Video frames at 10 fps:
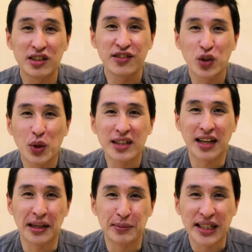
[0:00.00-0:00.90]
Hey viewers,
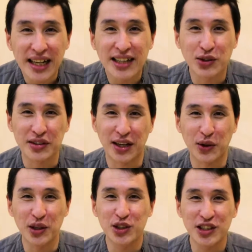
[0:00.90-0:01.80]
I am DS, your
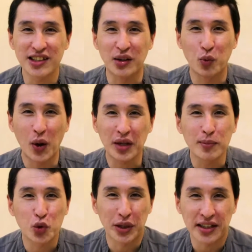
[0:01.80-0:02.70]
psychologist, and welcome
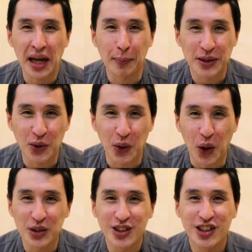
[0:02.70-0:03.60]
to another episode
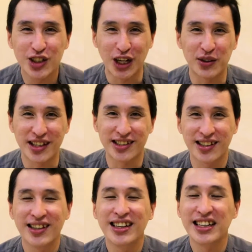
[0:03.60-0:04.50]
on Channel NITT.
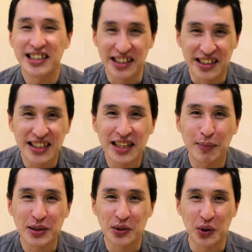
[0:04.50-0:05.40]
In this
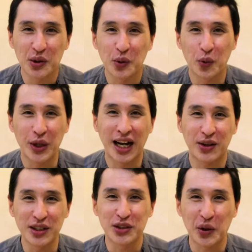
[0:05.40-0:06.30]
episode, we are
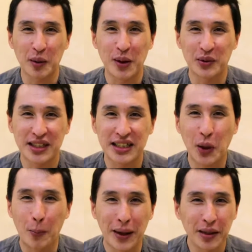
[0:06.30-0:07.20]
going to talk about the
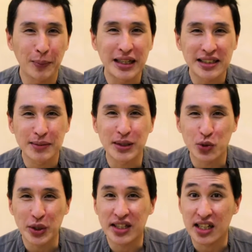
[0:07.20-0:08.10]
compatibility
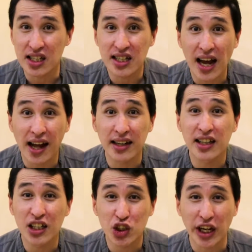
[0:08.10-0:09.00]
between the
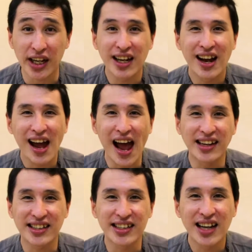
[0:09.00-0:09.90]
ENTJ
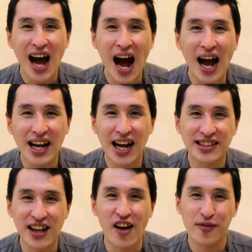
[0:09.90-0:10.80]
and the
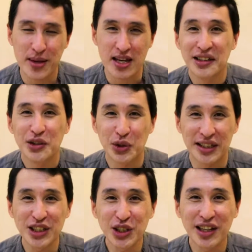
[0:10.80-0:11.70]
ISFP.
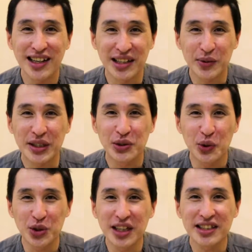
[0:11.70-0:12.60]
Traditionally, we
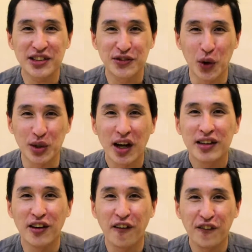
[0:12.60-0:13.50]
usually devote
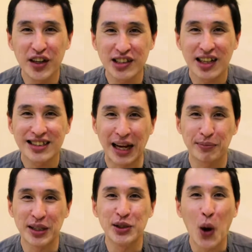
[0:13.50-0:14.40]
the first
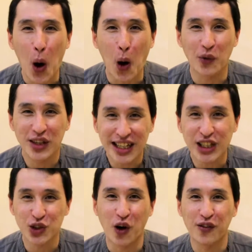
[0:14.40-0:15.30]
segment of
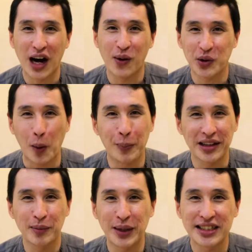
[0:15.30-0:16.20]
each of our
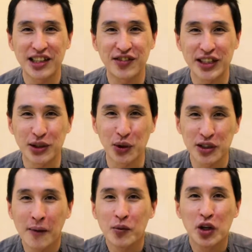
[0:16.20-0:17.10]
compatibility
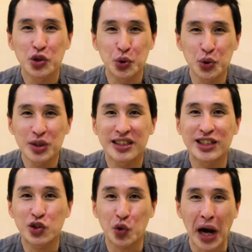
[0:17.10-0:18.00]
videos to
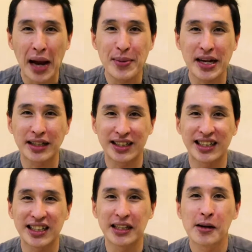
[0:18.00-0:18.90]
describing
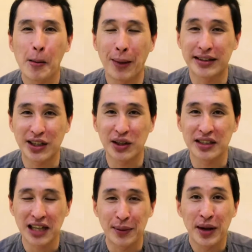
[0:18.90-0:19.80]
the particular
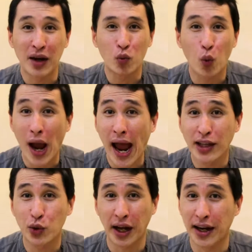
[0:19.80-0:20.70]
type and where
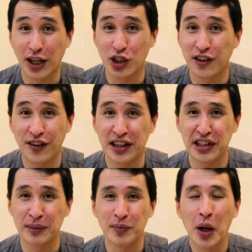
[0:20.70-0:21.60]
you can actually find
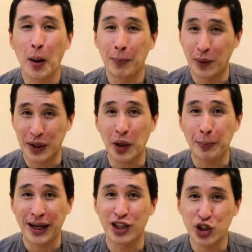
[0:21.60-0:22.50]
them. But we're going to
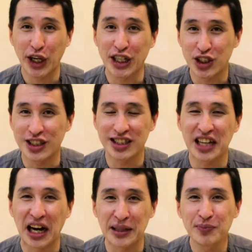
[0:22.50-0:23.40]
make a change this
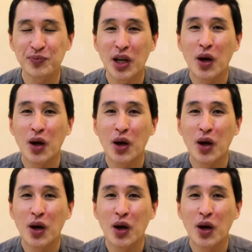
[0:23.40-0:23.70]
time.